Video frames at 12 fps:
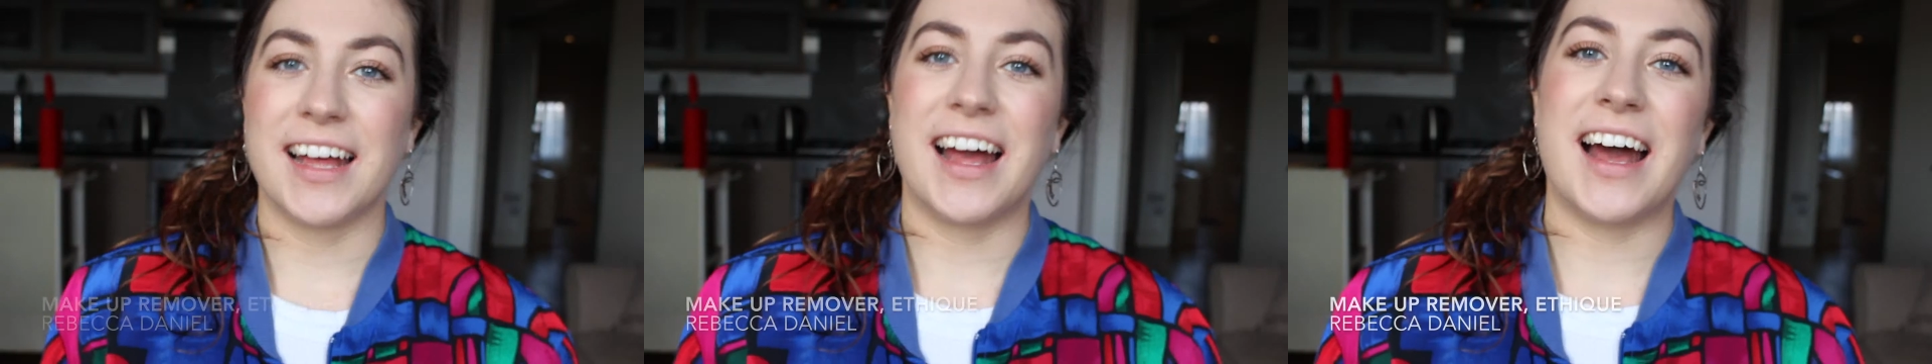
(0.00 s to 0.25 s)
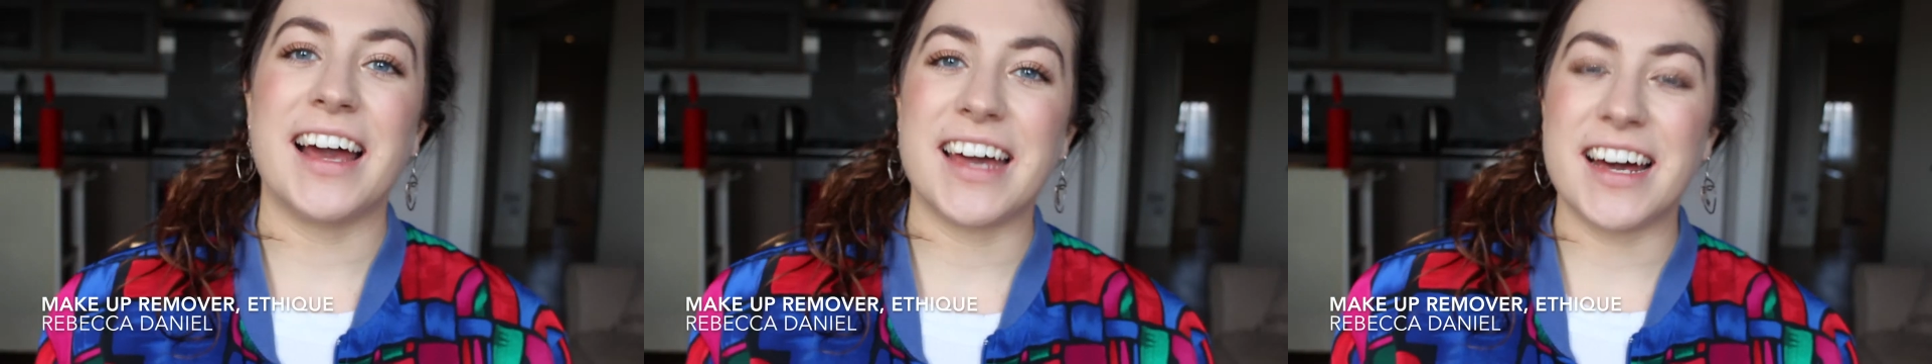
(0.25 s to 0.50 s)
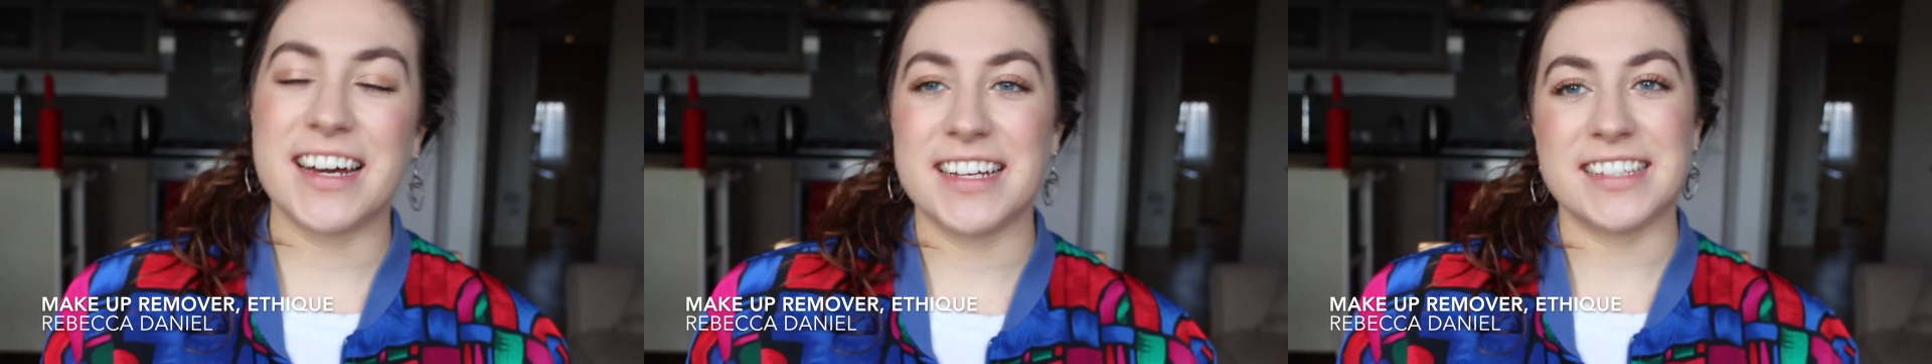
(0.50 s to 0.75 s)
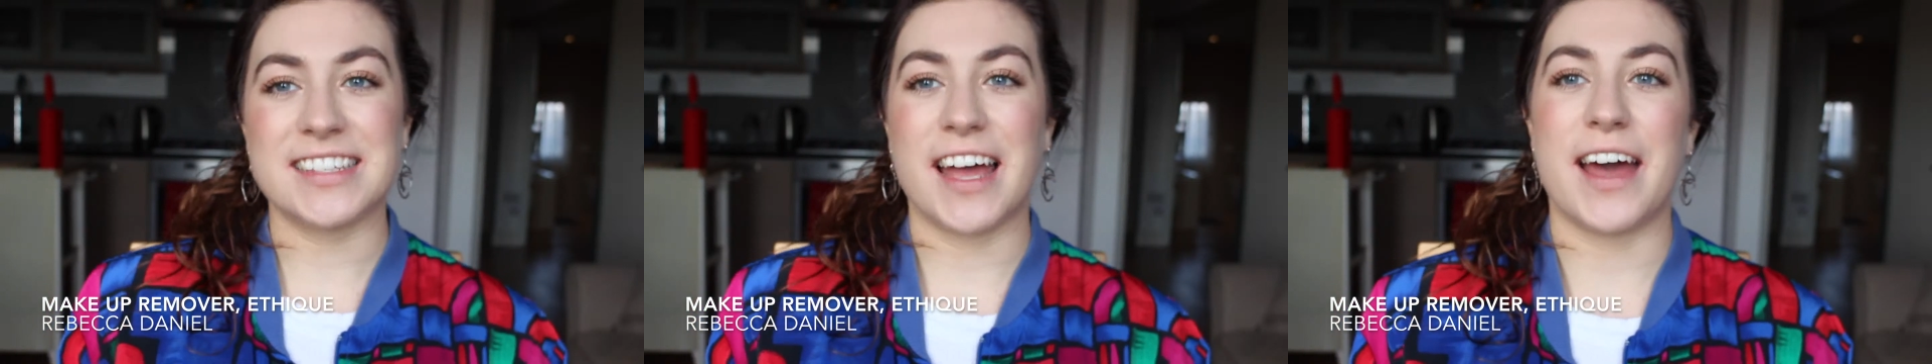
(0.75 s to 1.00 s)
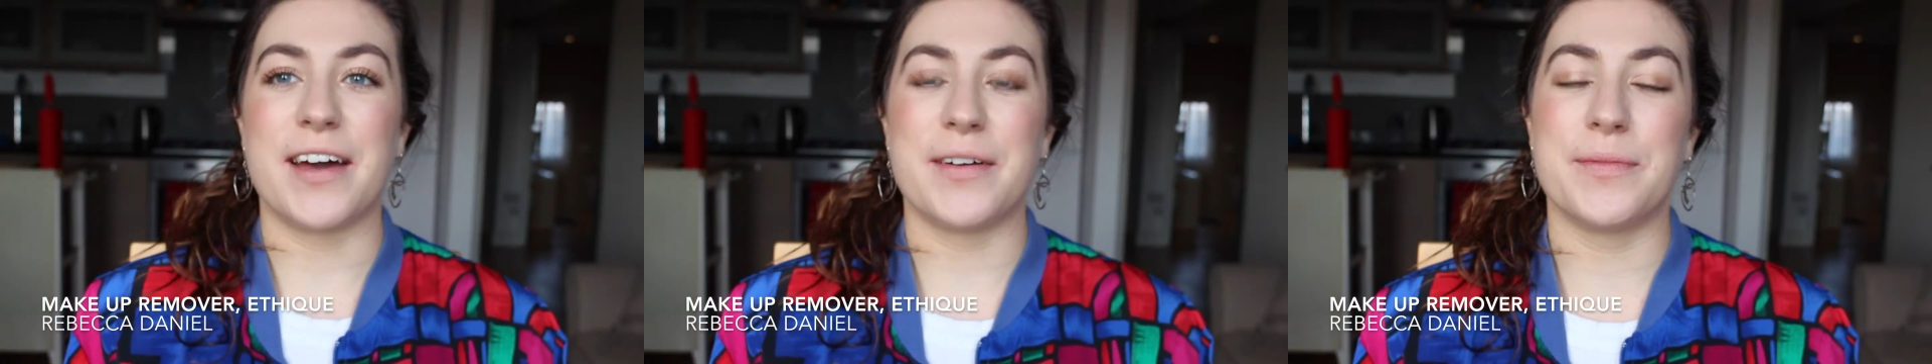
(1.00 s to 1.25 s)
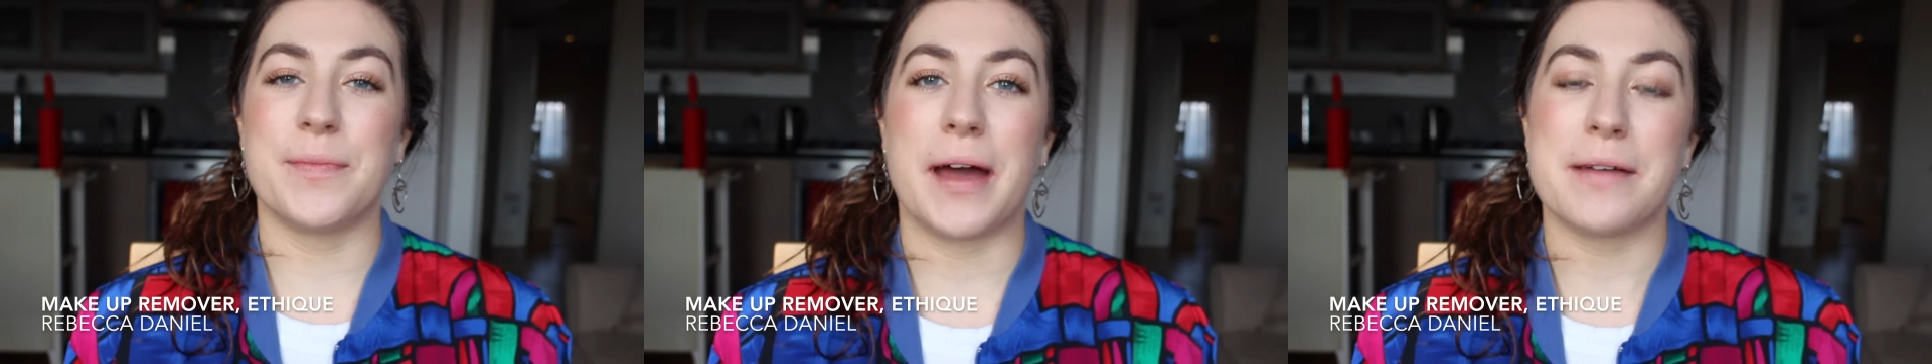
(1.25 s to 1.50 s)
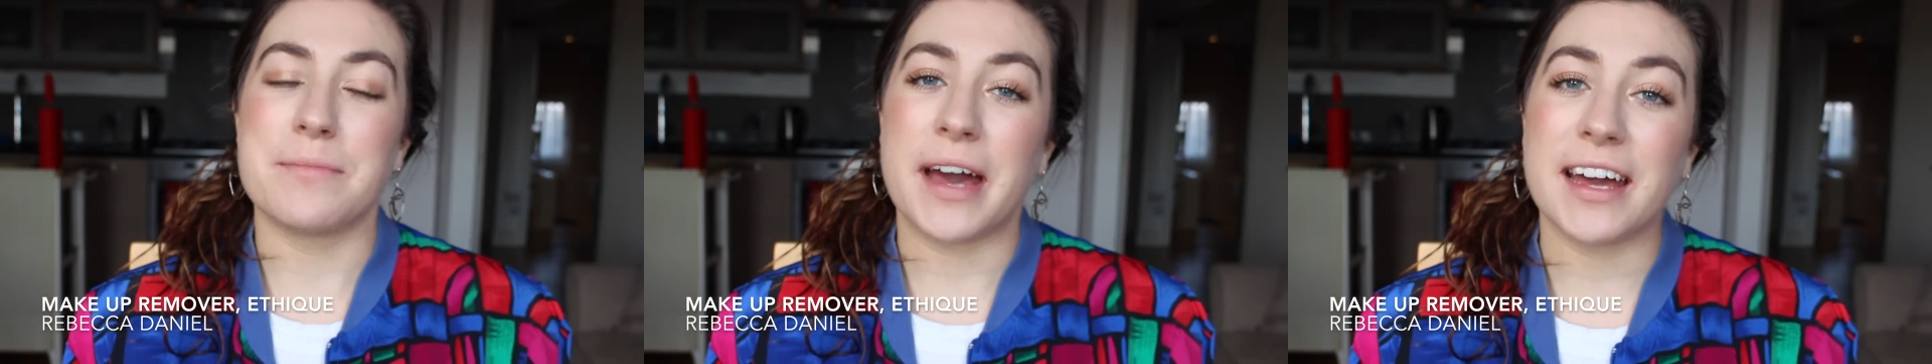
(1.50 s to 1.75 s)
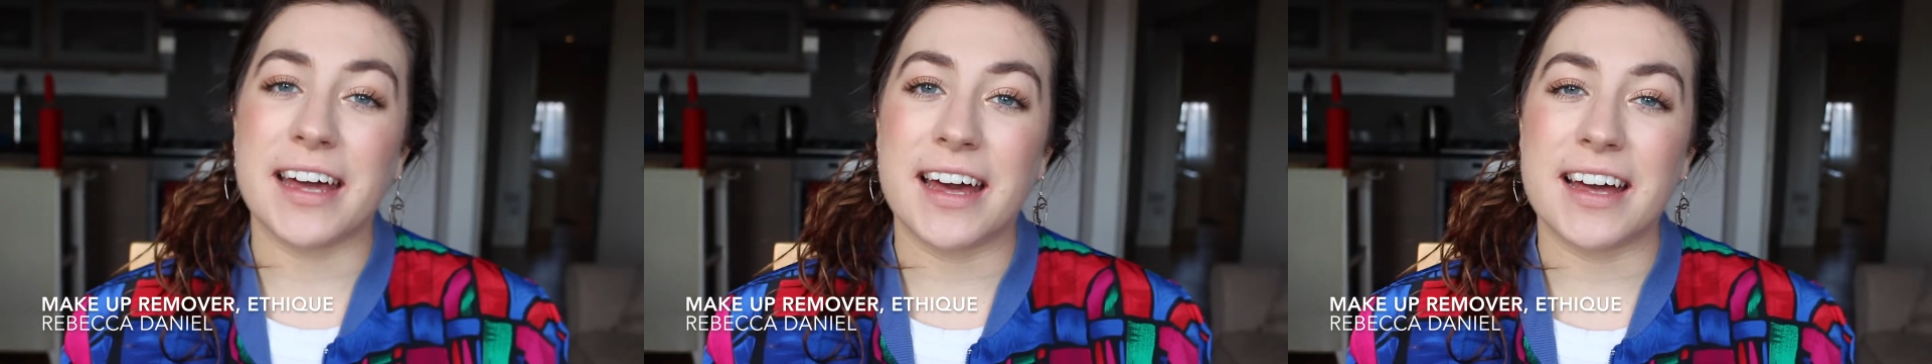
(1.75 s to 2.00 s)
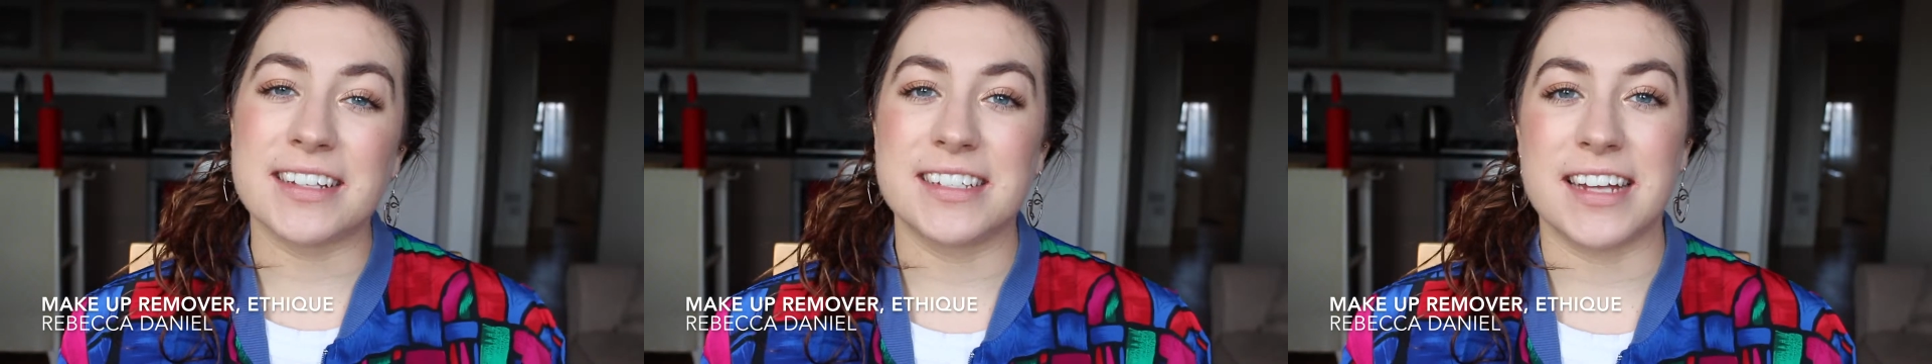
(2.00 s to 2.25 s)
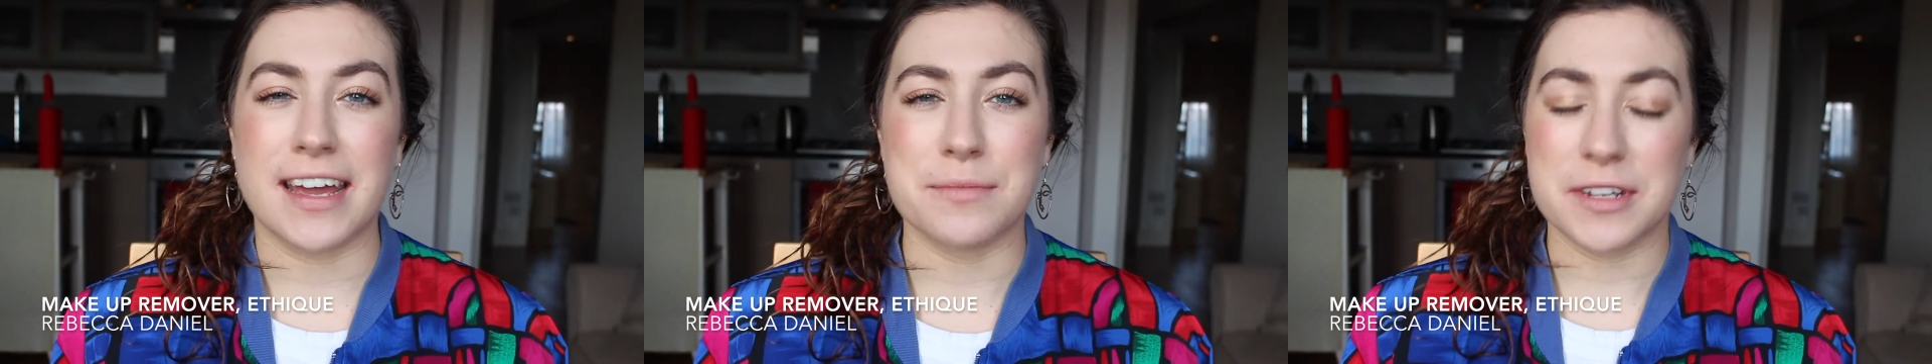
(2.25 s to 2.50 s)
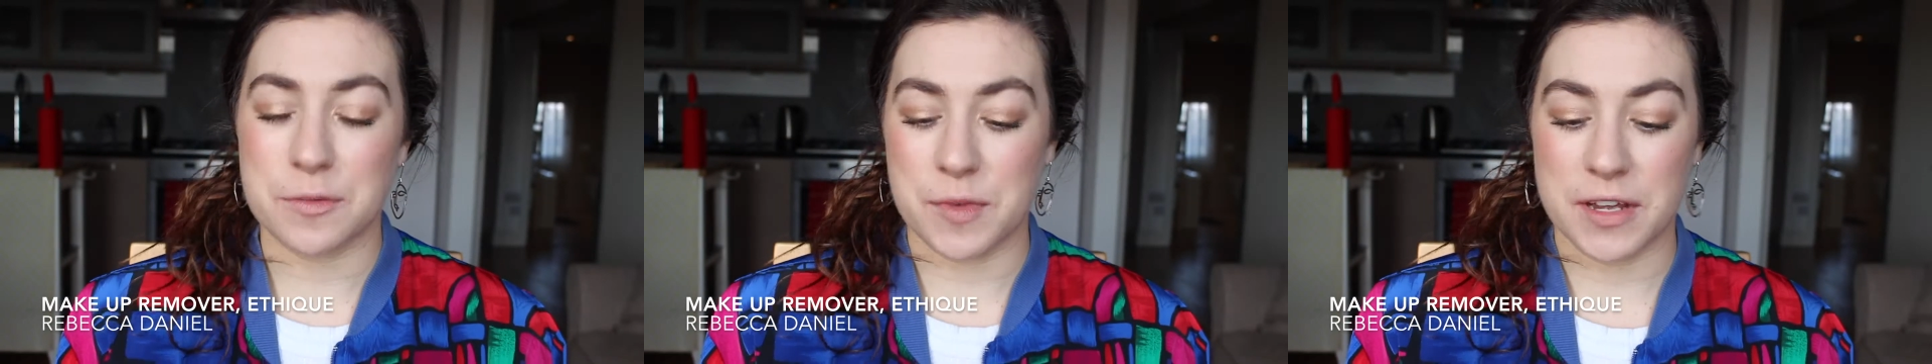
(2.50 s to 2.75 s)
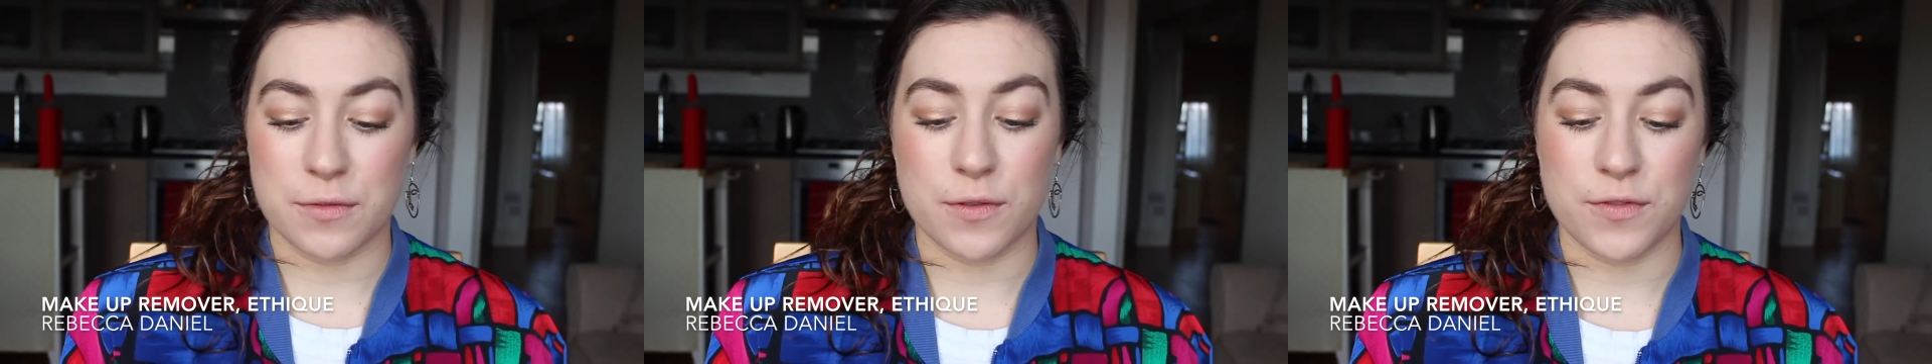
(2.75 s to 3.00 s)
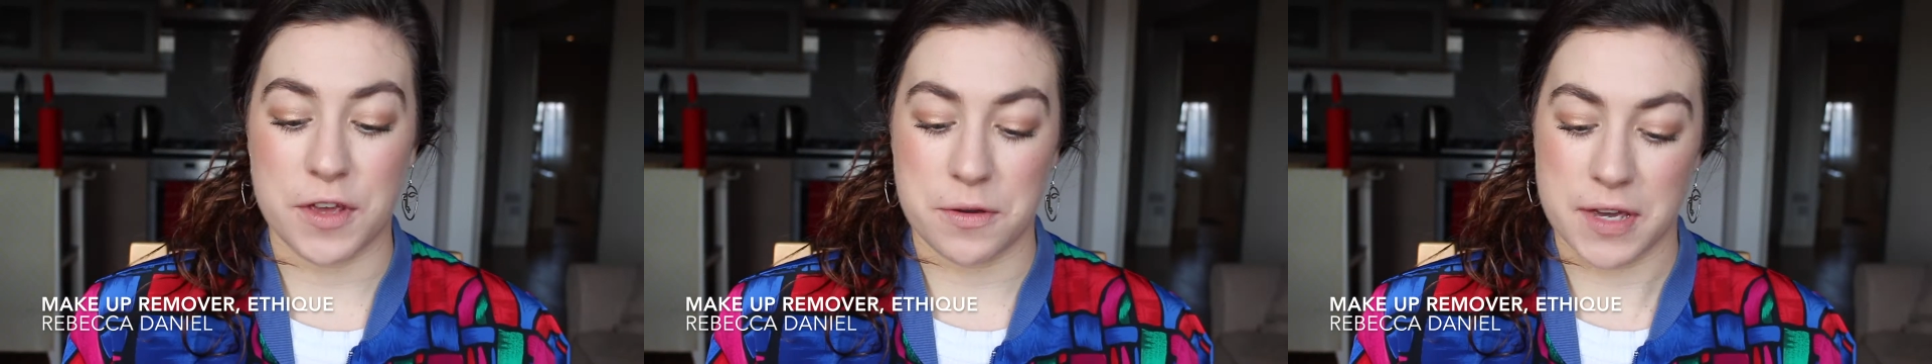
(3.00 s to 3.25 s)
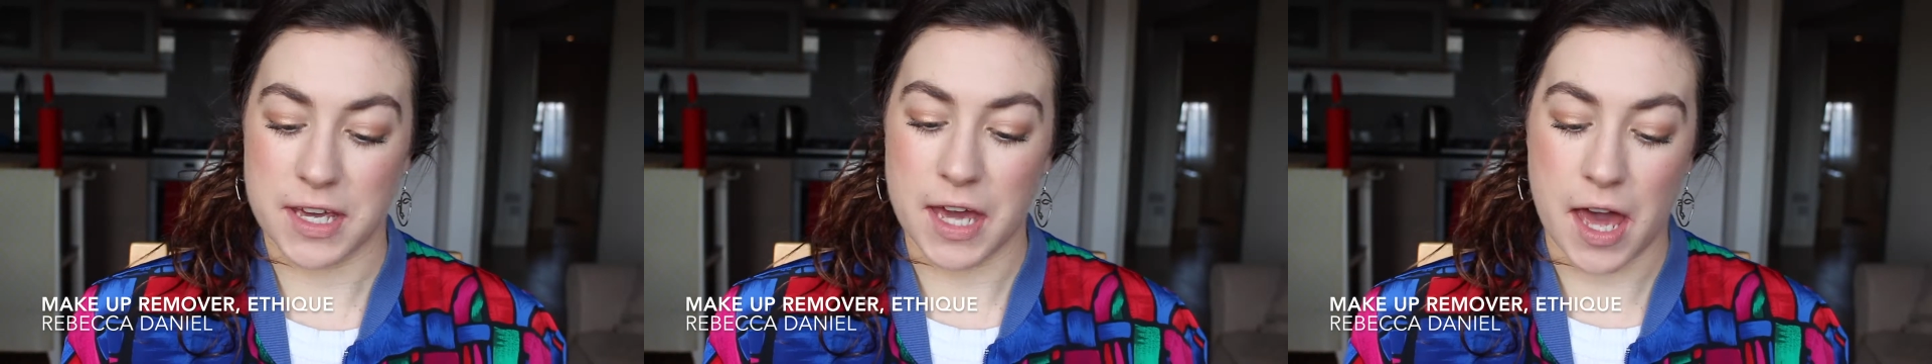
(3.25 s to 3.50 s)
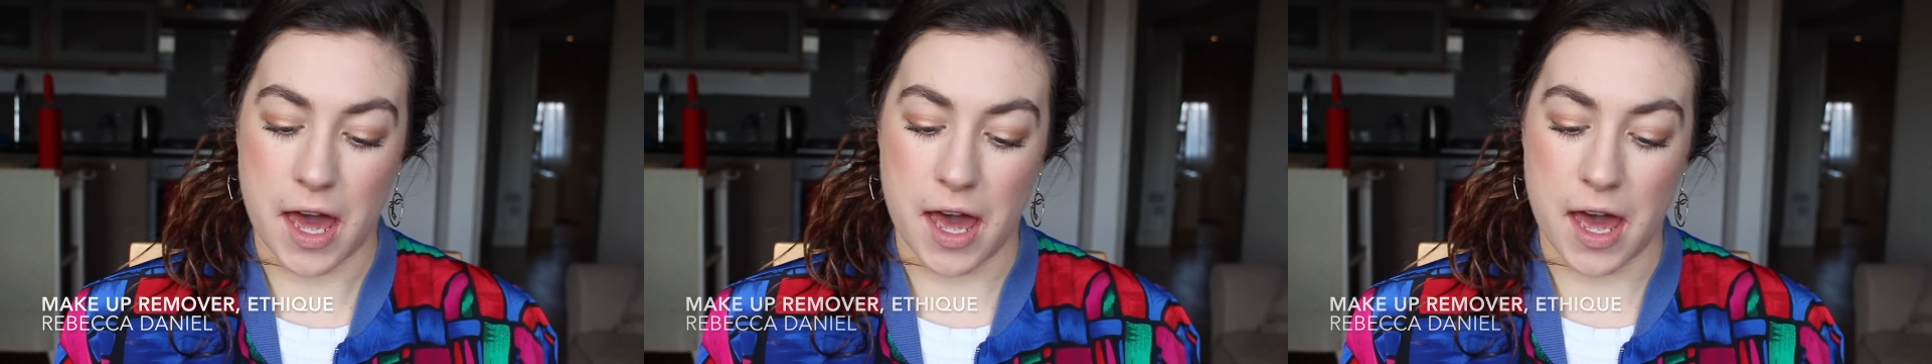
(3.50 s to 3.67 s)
Hi guys, I'm Becca and today I'm going to be reviewing